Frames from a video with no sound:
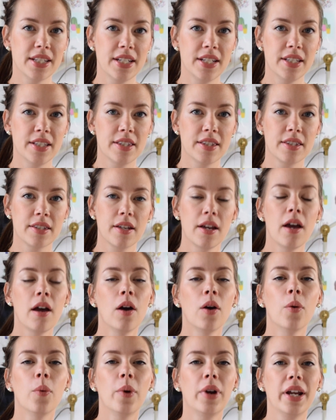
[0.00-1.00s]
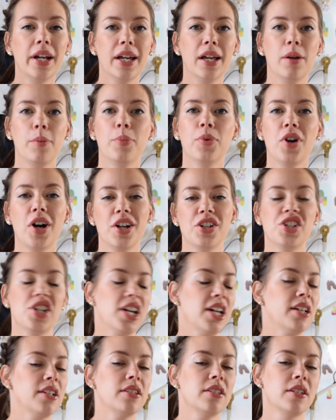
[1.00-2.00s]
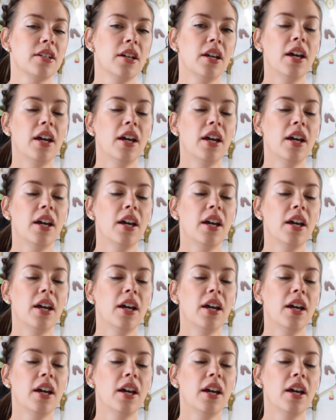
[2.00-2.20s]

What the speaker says: is when I get a project.